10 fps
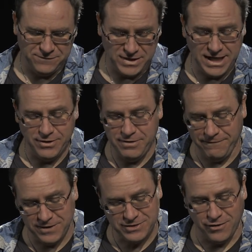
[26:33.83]
tell you,
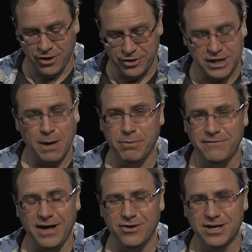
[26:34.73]
first of all, there are a couple
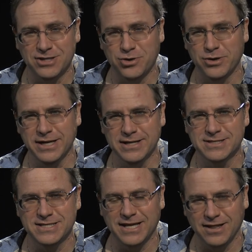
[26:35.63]

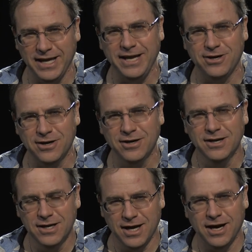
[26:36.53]
valedictorians that later
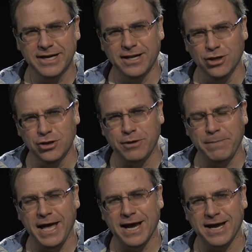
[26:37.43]
are gonna look
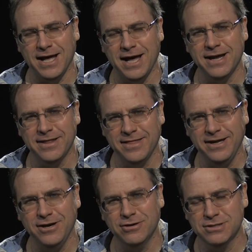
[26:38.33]
back on
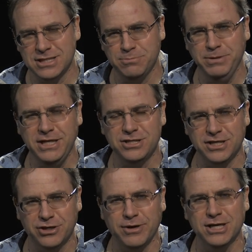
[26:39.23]
their speech
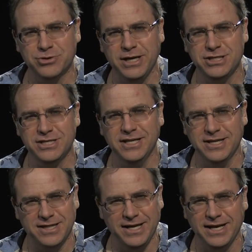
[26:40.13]
at graduation and
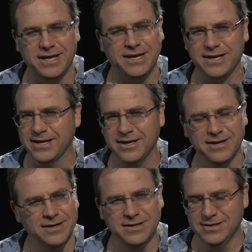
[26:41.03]
think,
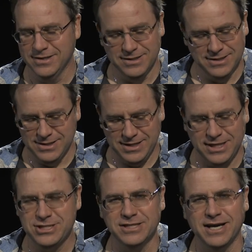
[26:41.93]
I
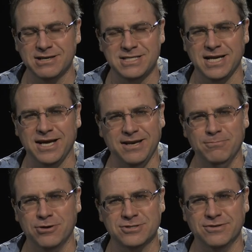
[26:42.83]
should not have said
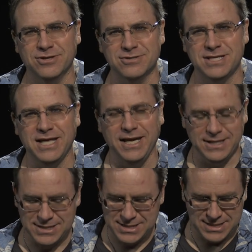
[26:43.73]
most of those
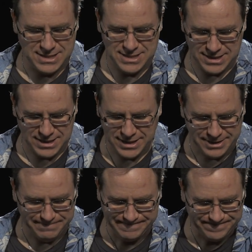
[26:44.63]
things.
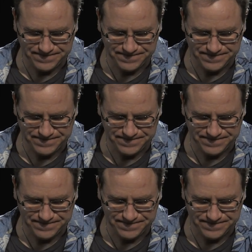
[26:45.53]
And